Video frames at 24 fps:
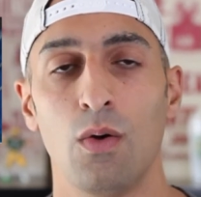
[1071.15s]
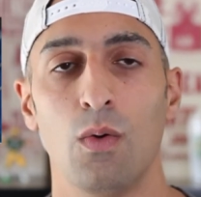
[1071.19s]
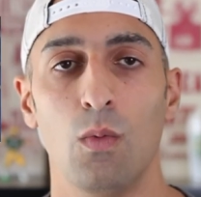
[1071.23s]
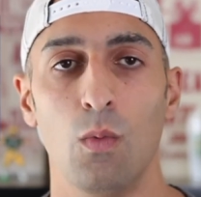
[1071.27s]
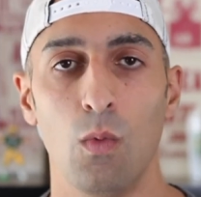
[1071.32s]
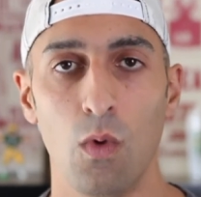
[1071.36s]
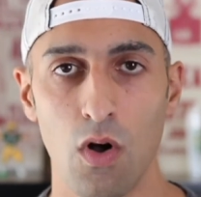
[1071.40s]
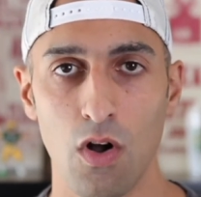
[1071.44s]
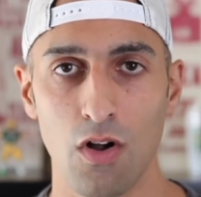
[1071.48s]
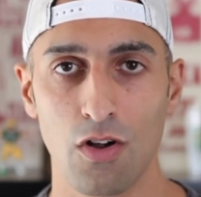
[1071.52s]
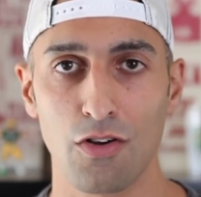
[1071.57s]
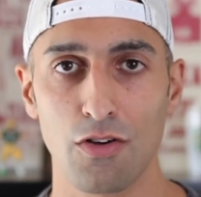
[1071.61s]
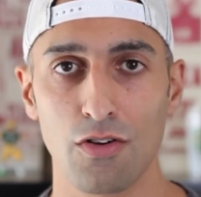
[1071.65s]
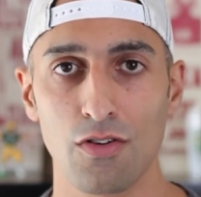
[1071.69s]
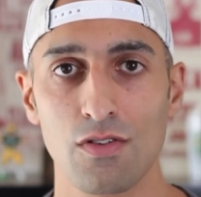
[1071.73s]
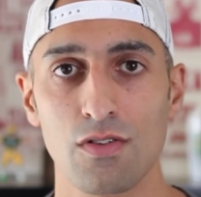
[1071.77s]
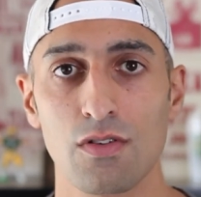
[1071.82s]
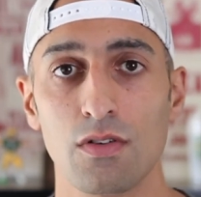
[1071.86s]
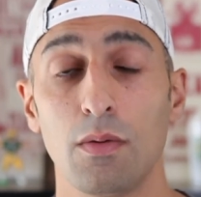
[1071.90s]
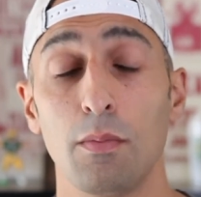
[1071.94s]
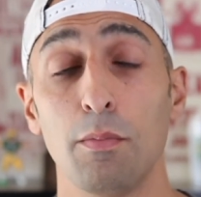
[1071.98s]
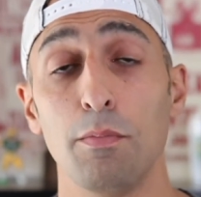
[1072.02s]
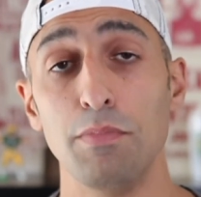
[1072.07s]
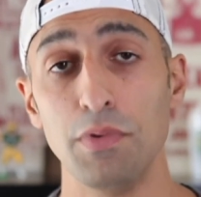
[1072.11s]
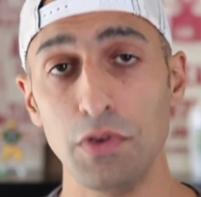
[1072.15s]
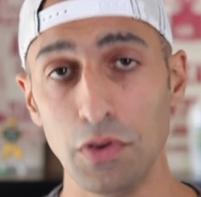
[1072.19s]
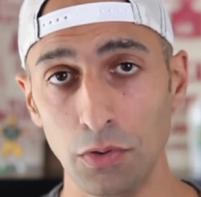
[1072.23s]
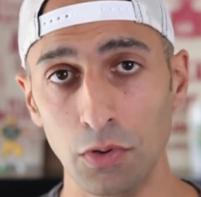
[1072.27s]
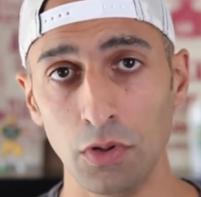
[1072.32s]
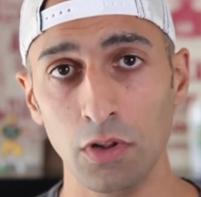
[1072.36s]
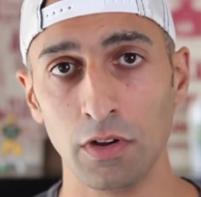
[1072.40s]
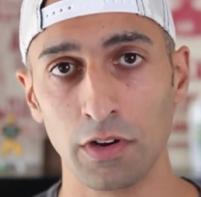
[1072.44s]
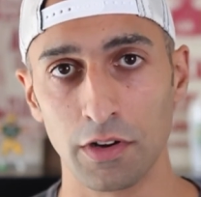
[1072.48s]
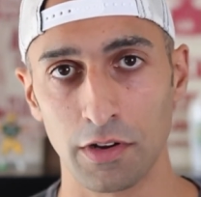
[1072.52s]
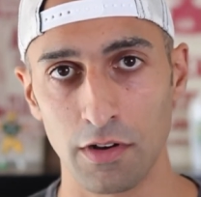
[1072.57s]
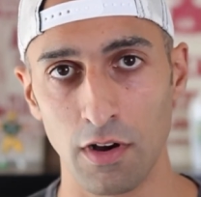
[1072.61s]
Walker
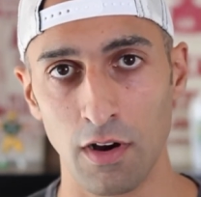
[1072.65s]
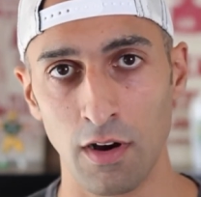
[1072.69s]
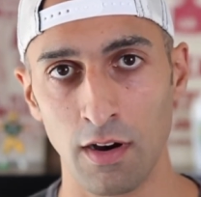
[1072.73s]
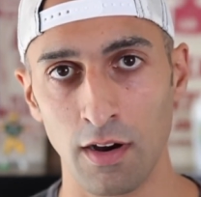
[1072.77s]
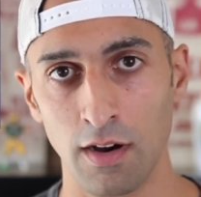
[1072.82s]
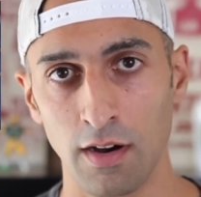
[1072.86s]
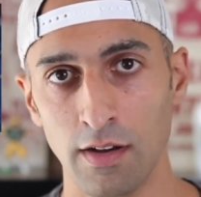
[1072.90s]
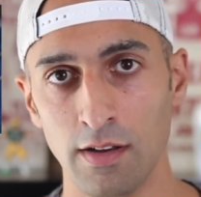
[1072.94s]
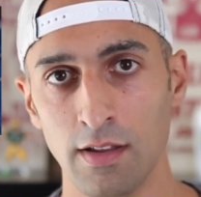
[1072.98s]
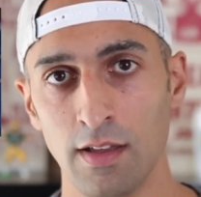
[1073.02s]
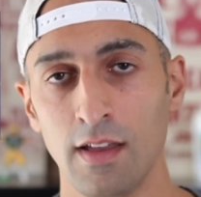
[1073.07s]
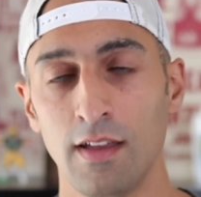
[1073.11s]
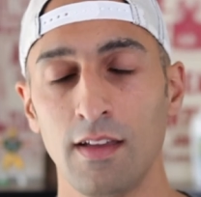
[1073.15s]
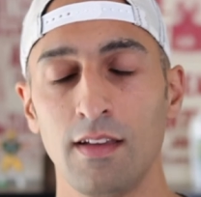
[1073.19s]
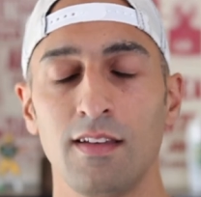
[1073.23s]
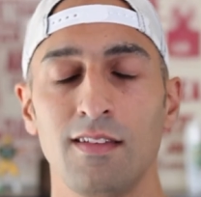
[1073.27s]
Buehler card.